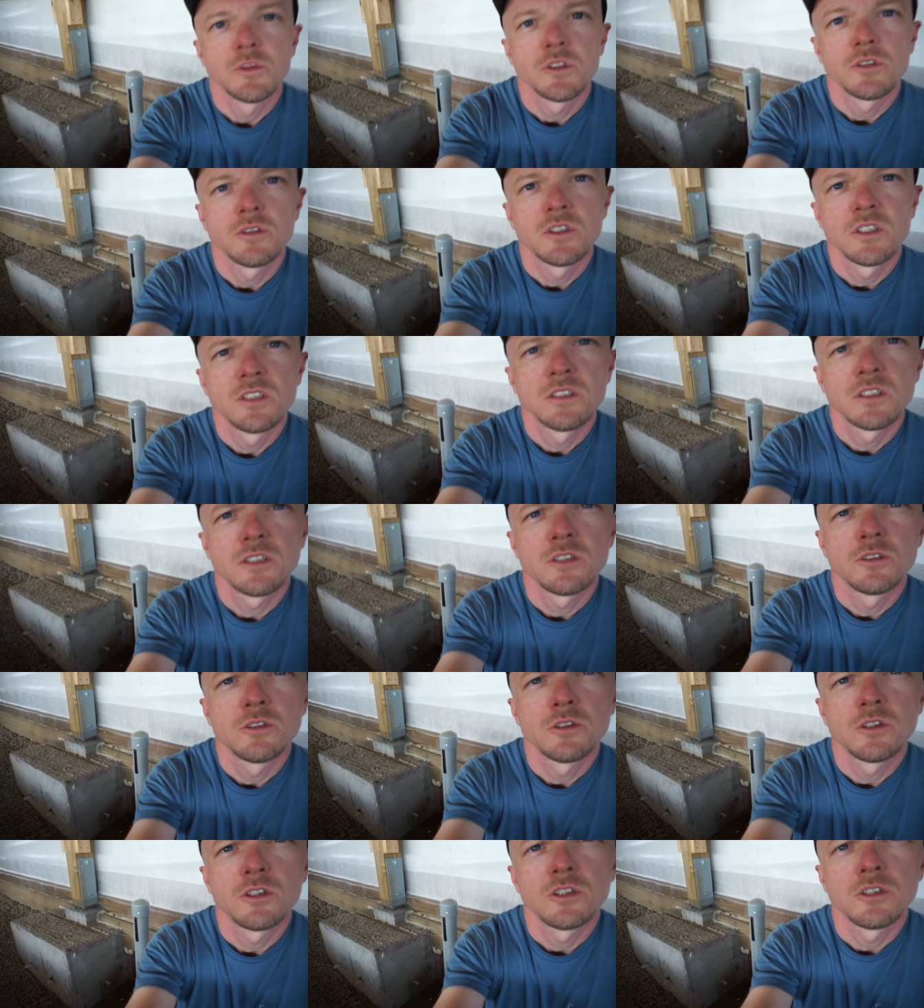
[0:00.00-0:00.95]
so these are
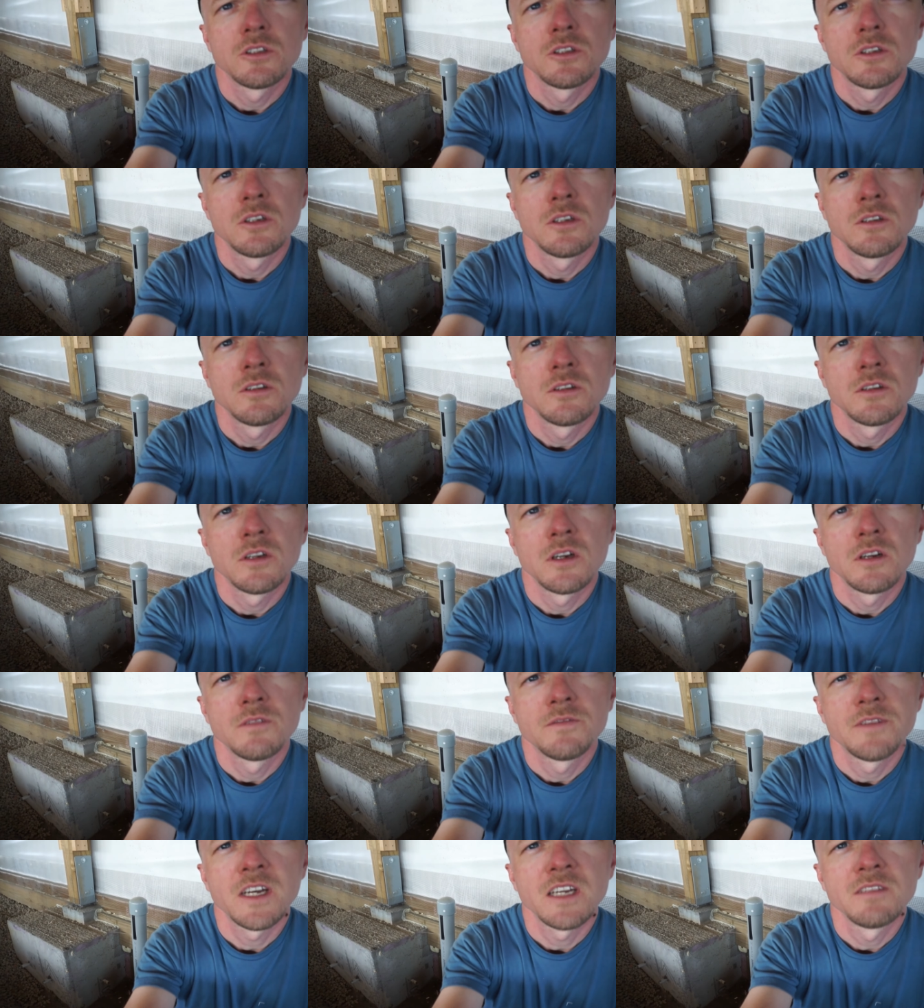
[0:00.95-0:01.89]
drilled
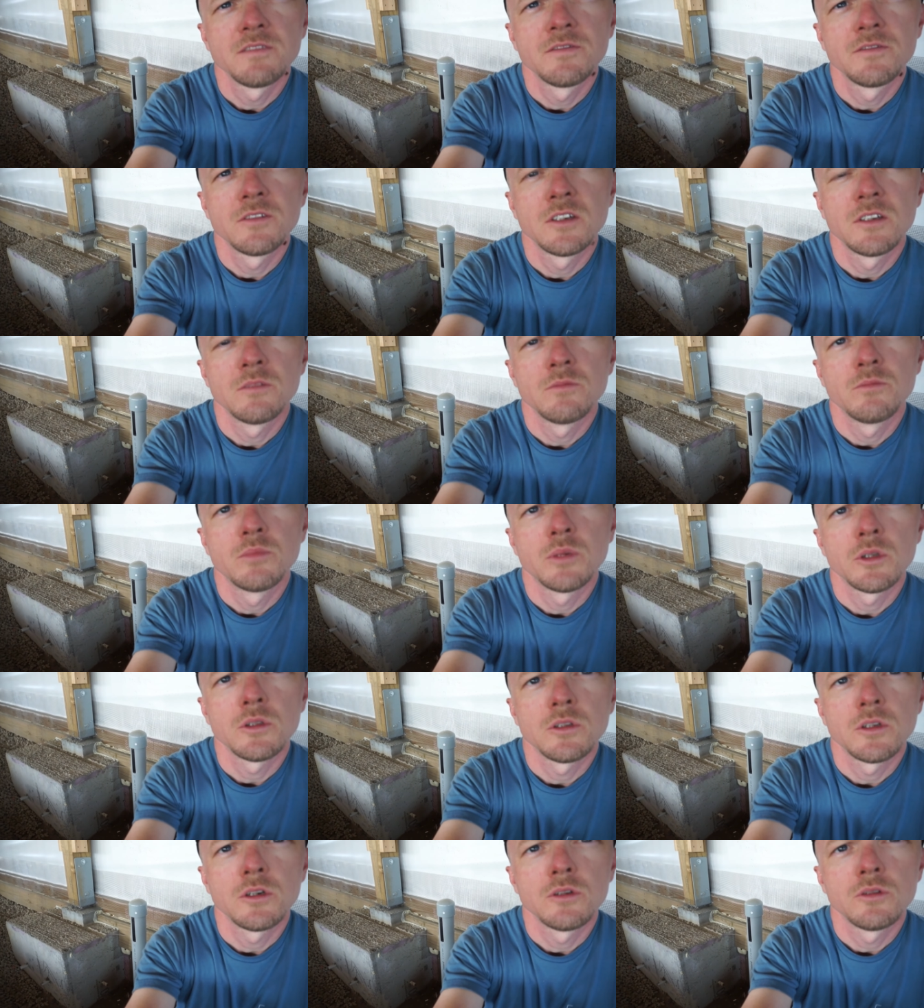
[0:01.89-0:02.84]
uh, five foot
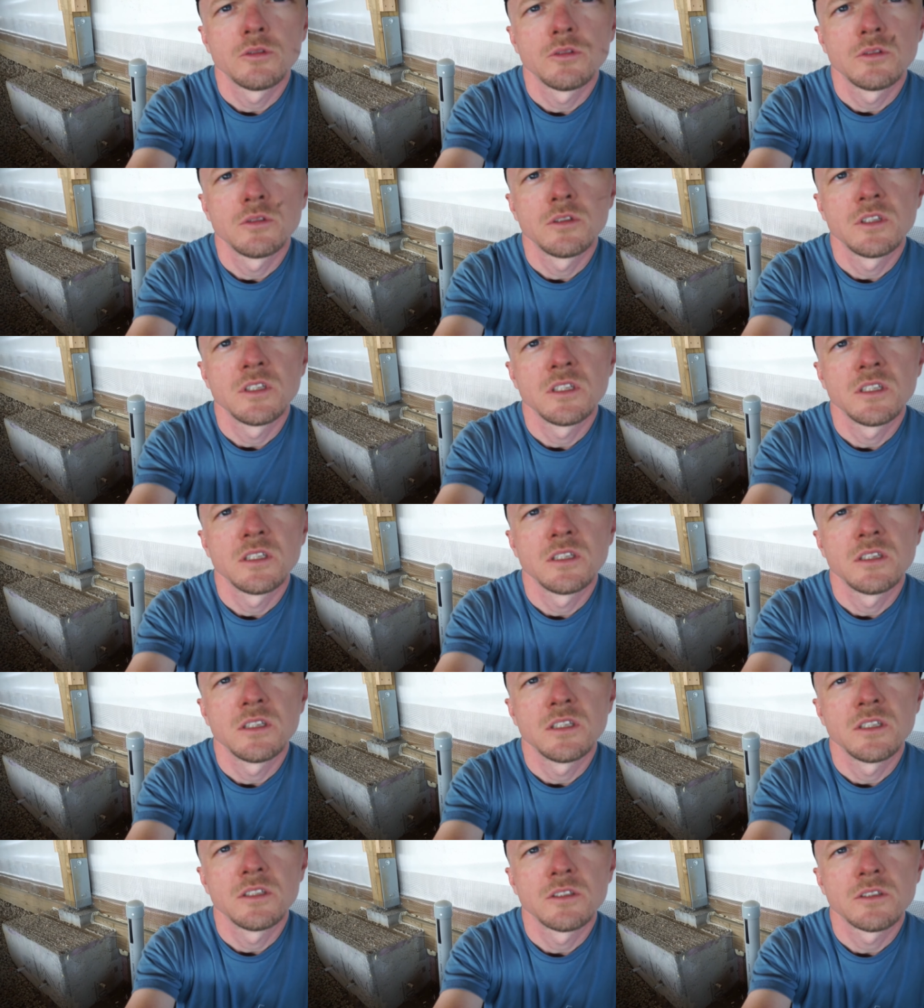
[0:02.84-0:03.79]
below the
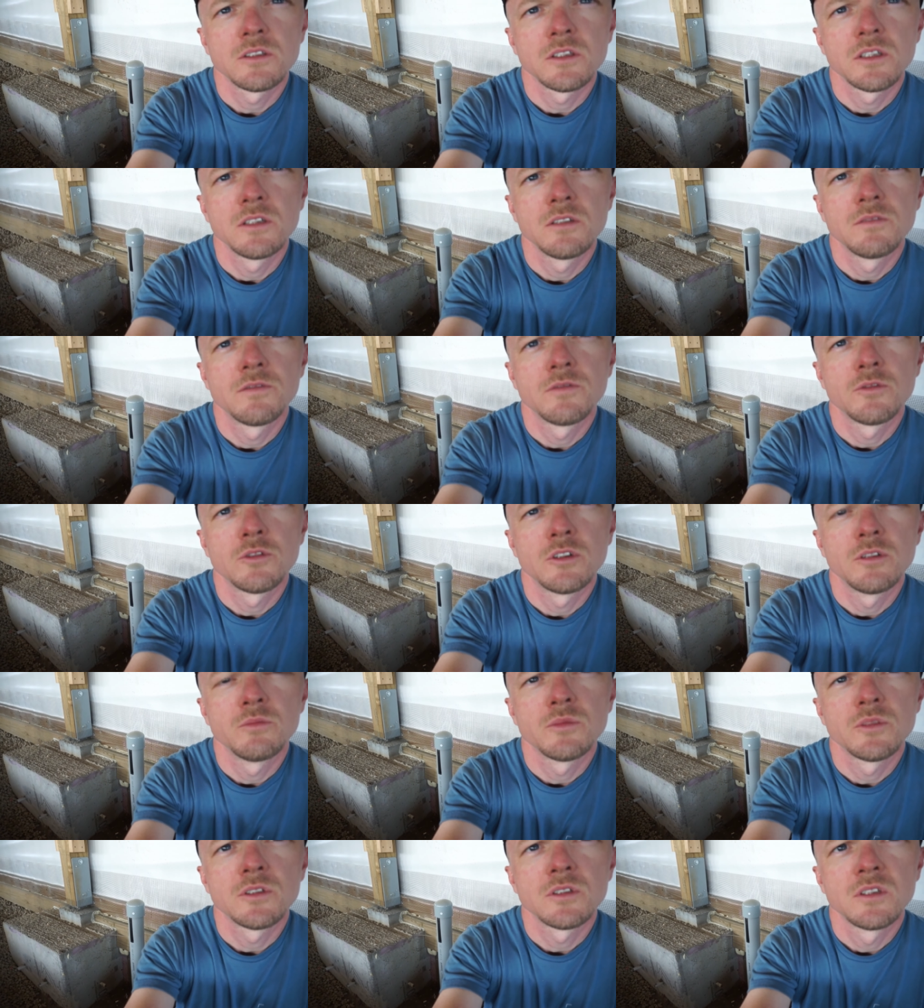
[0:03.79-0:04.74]
insulated
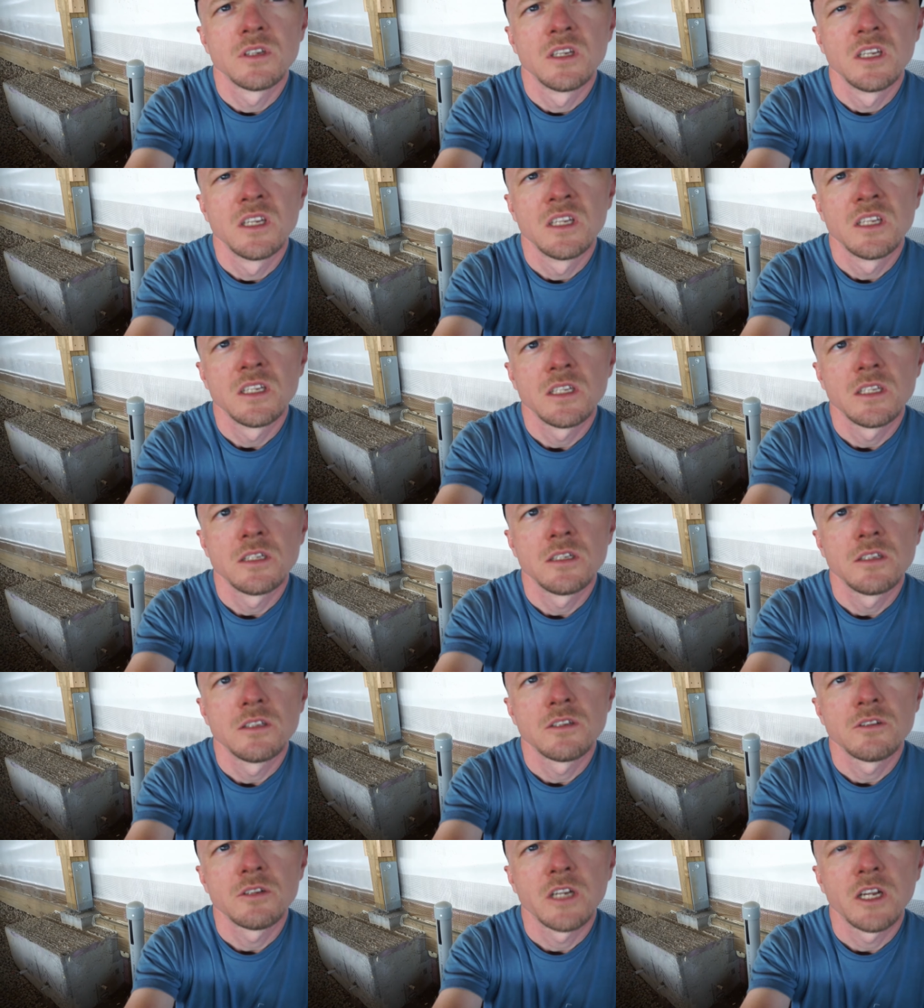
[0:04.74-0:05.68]
forms into
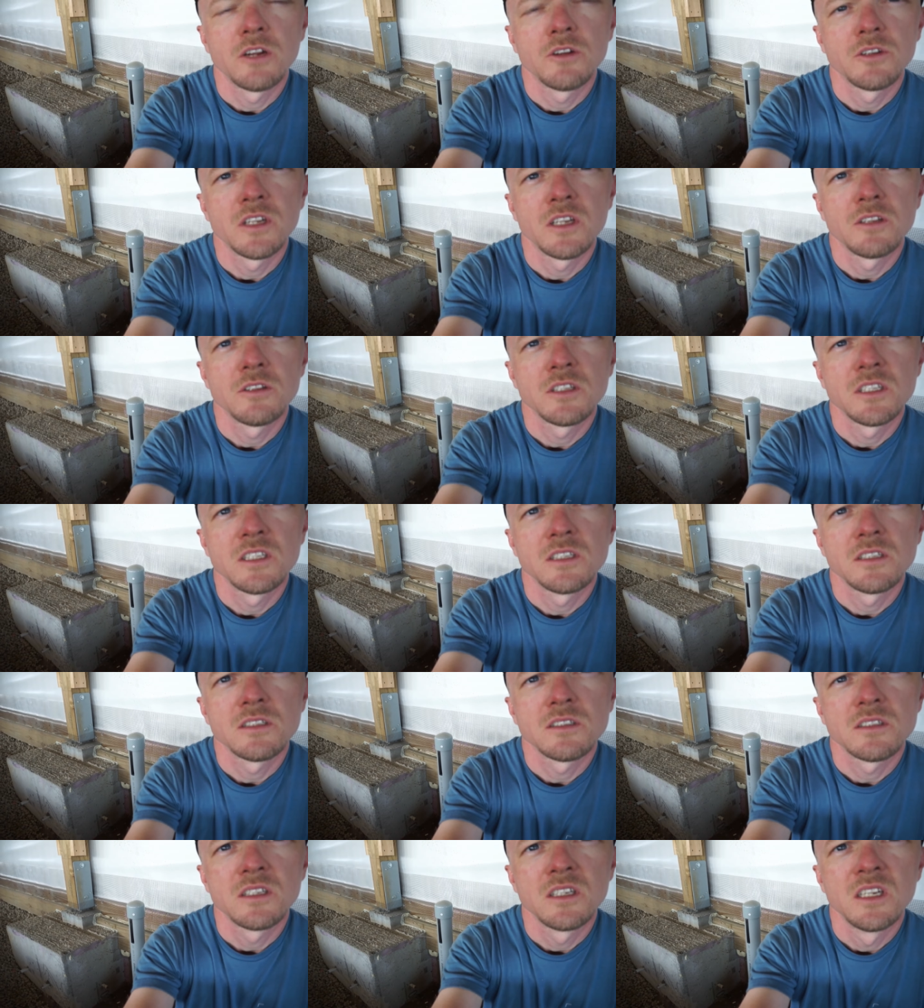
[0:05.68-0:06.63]
the ground at
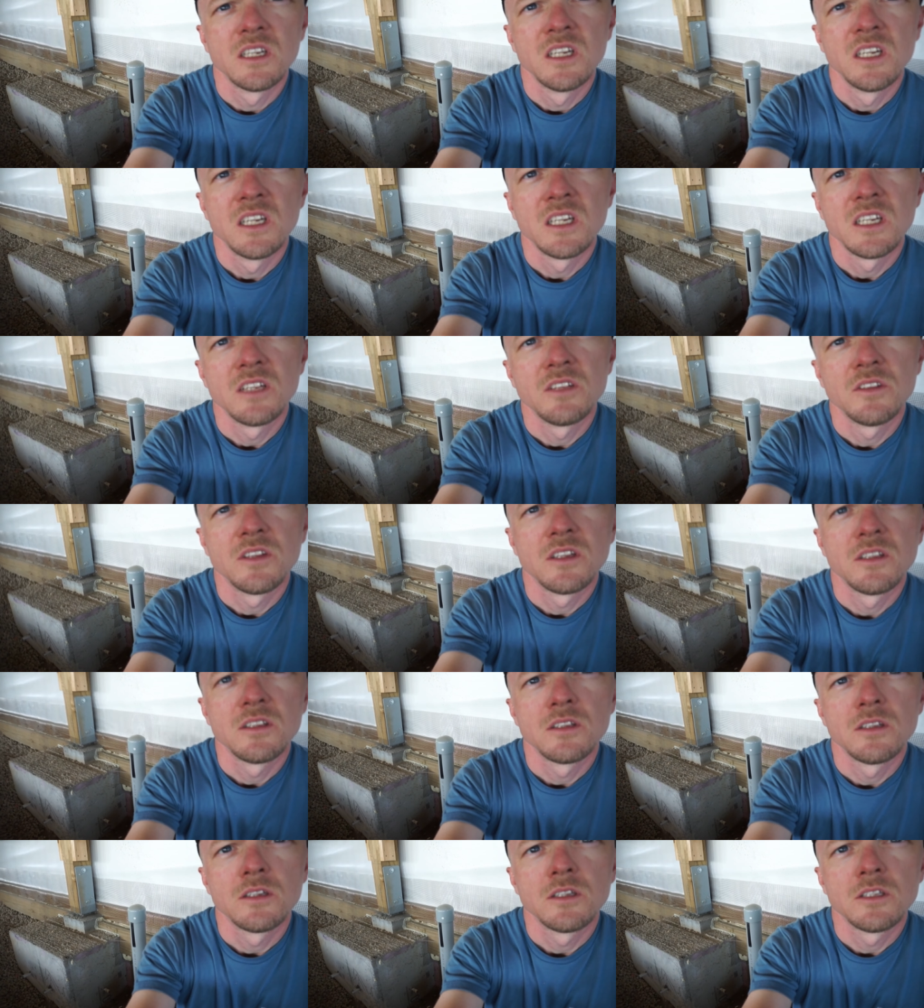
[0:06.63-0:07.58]
least. And
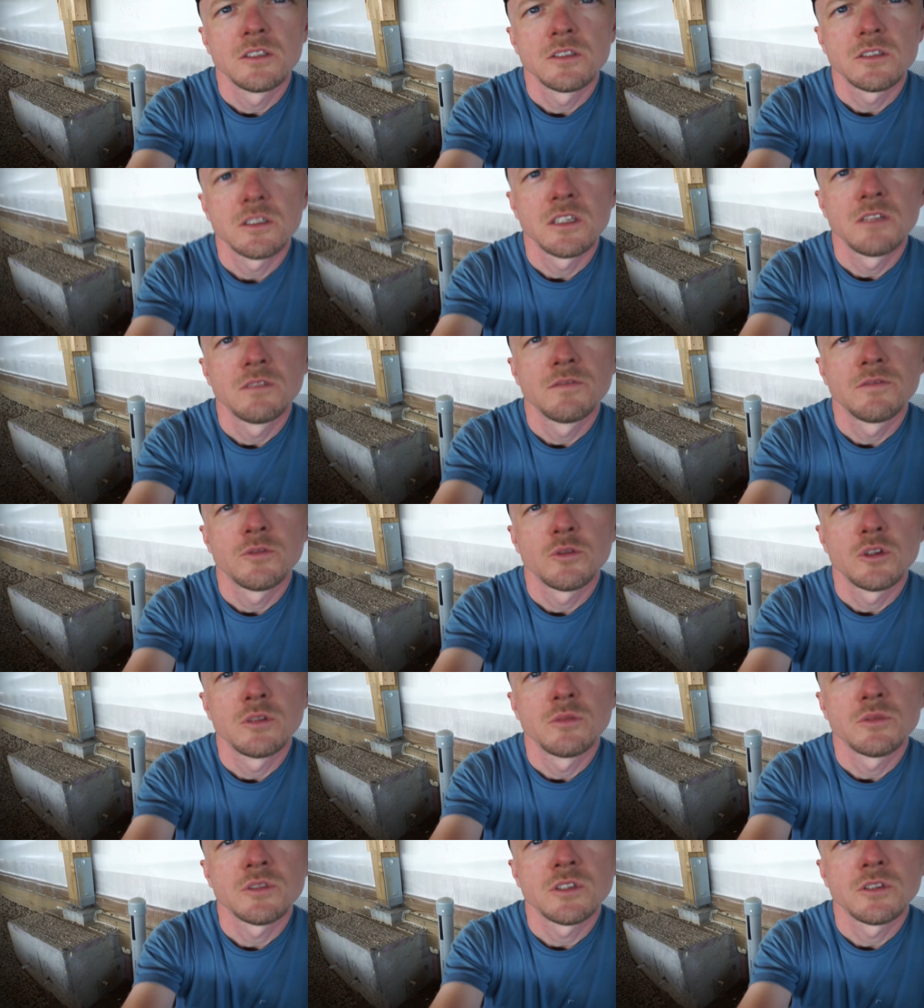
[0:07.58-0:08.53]
then the insulated
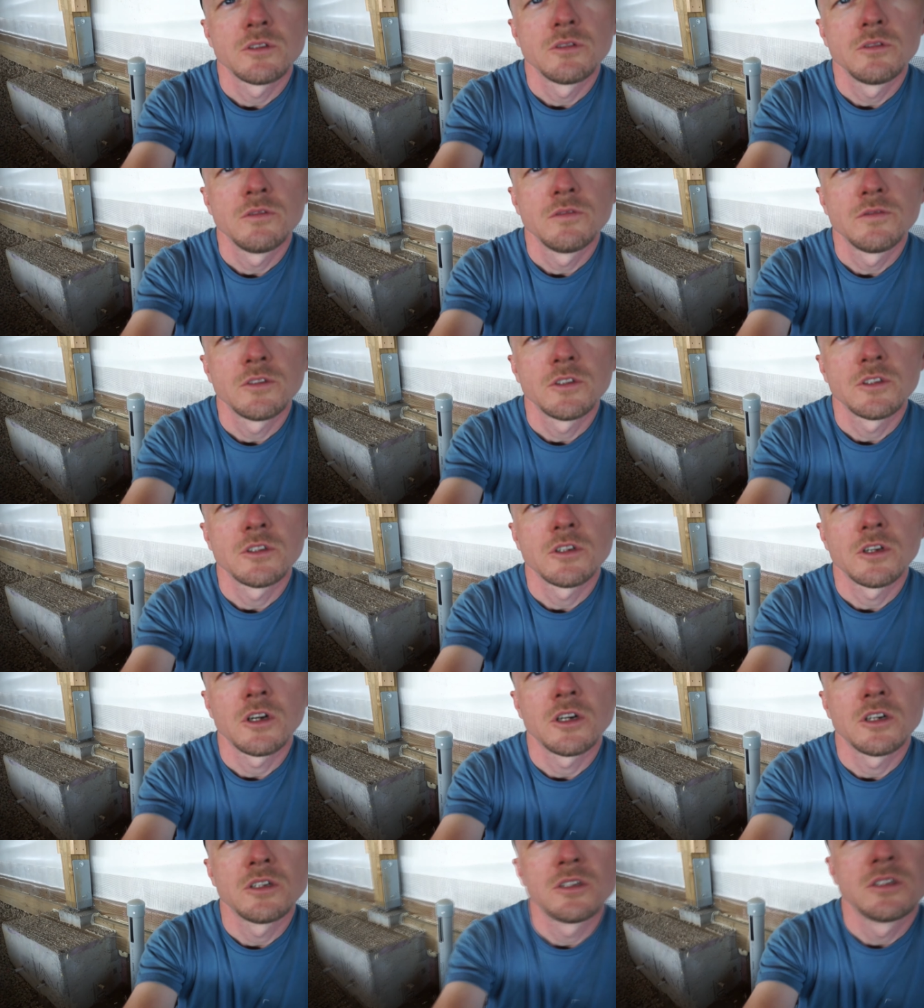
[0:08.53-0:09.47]
forms are two foot
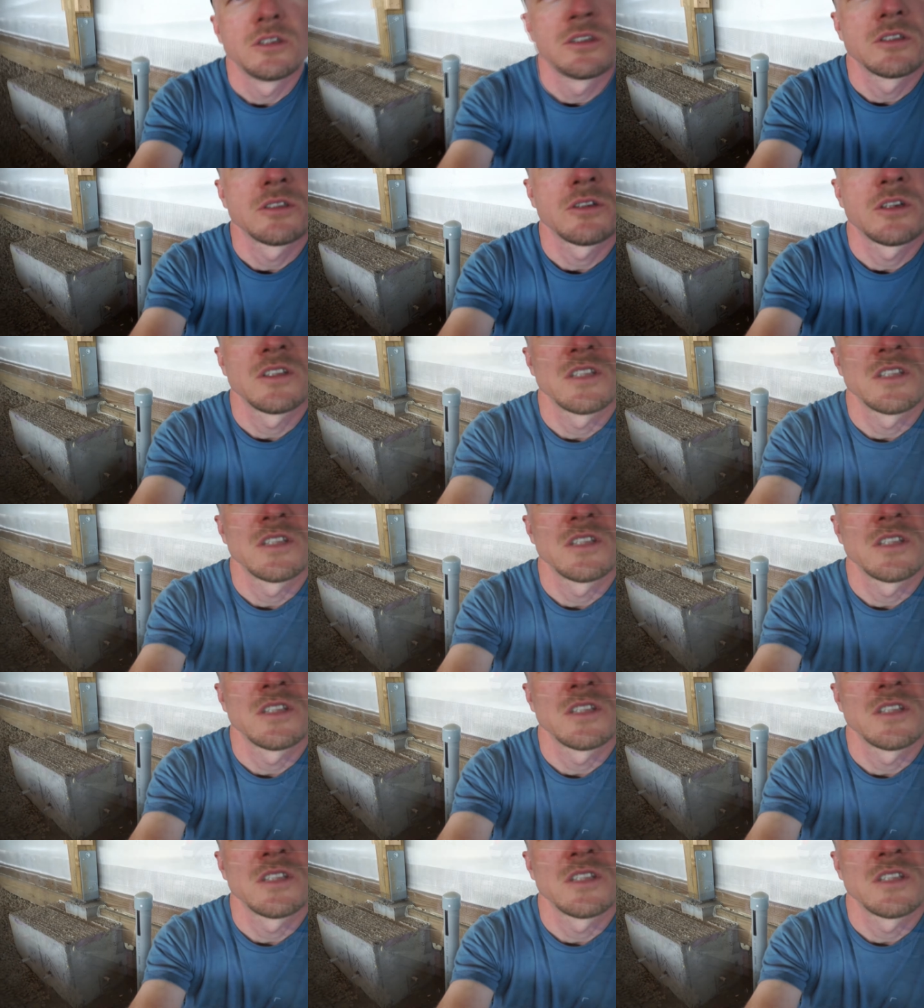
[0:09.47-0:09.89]
tall. So on